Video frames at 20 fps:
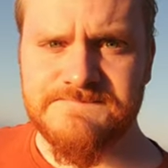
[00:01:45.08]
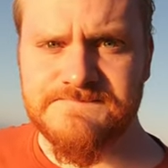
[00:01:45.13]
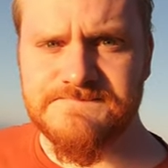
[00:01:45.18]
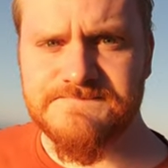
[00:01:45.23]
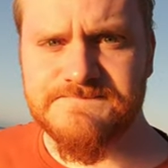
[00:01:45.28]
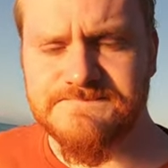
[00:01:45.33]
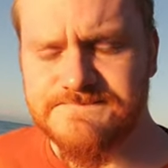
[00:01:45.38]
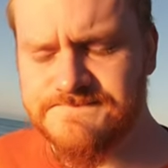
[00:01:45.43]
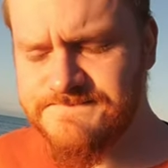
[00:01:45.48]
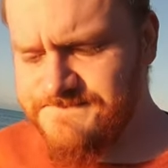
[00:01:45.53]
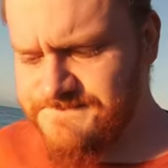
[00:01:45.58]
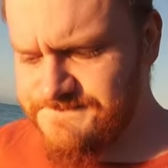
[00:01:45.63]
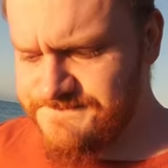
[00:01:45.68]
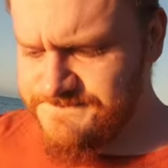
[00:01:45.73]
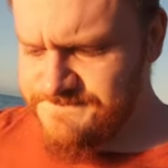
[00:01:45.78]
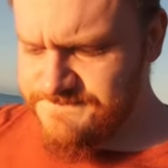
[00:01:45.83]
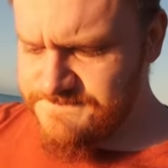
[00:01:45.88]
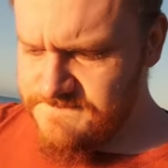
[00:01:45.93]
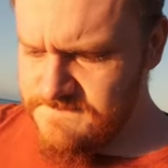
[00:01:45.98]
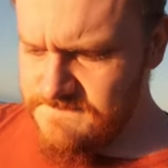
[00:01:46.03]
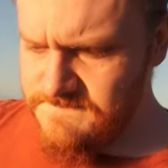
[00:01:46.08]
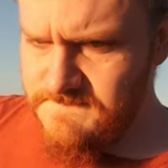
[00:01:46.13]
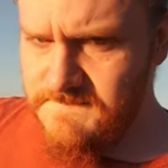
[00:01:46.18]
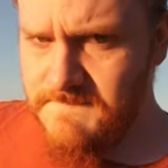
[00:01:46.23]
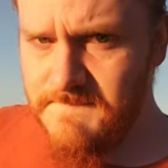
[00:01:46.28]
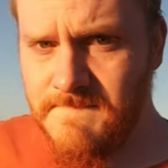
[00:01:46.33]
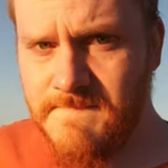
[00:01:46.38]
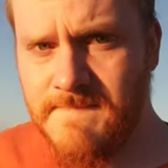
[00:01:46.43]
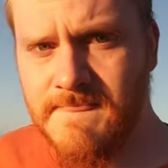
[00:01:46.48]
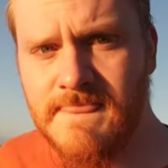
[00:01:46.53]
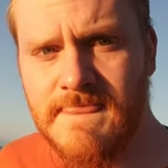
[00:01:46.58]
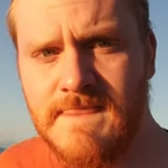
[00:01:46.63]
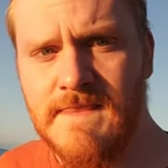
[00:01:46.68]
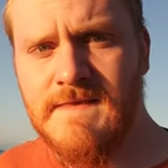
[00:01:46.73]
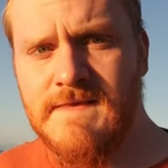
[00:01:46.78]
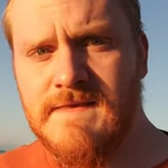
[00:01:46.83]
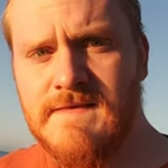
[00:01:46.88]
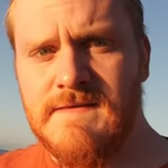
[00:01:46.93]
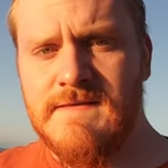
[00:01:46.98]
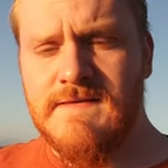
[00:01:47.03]

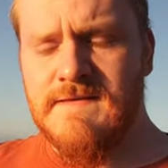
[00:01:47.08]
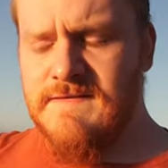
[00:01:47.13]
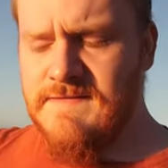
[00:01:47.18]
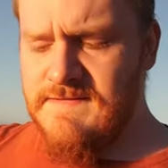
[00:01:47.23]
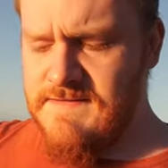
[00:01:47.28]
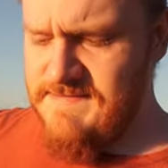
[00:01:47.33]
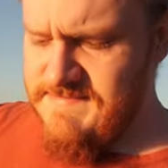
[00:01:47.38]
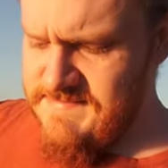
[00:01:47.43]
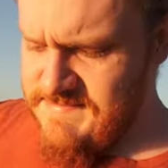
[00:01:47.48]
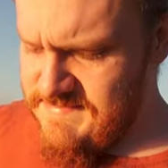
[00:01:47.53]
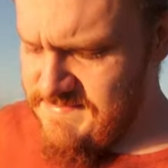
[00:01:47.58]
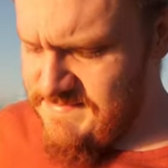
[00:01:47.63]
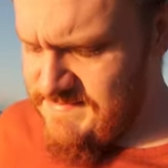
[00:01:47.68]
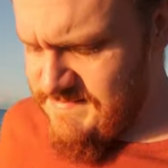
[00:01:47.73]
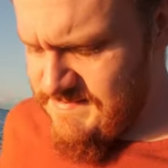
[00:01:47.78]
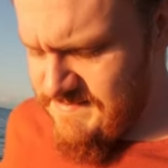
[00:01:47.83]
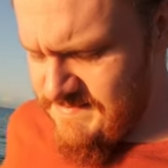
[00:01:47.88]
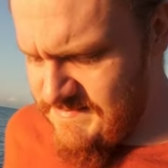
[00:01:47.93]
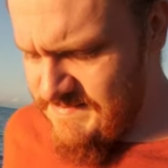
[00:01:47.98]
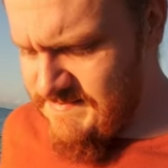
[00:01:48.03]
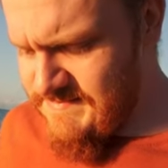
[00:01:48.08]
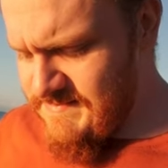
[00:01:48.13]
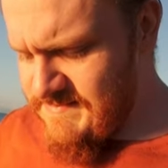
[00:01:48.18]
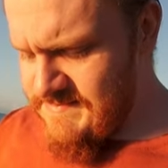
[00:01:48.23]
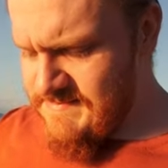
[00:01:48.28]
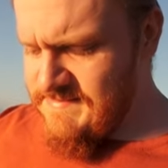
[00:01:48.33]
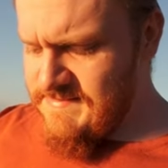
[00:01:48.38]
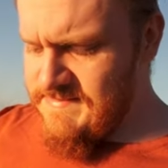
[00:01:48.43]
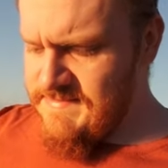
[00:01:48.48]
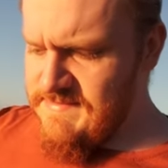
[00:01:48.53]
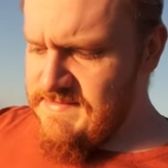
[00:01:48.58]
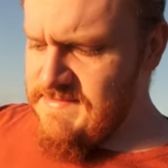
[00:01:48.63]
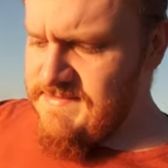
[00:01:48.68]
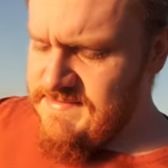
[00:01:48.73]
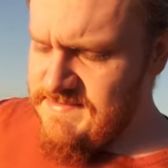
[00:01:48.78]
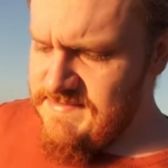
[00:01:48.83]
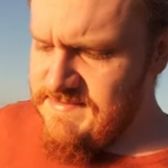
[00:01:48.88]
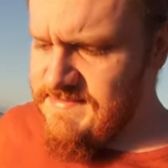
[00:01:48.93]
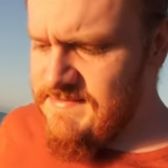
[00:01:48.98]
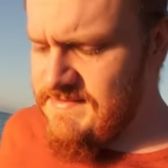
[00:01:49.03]

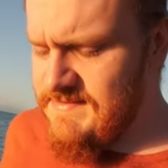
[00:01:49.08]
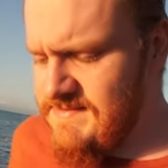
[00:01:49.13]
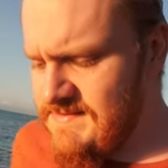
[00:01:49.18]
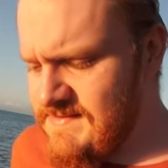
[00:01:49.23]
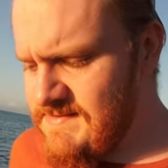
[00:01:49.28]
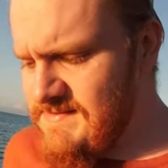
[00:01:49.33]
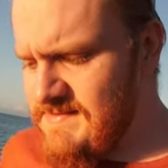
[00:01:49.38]
[no speech]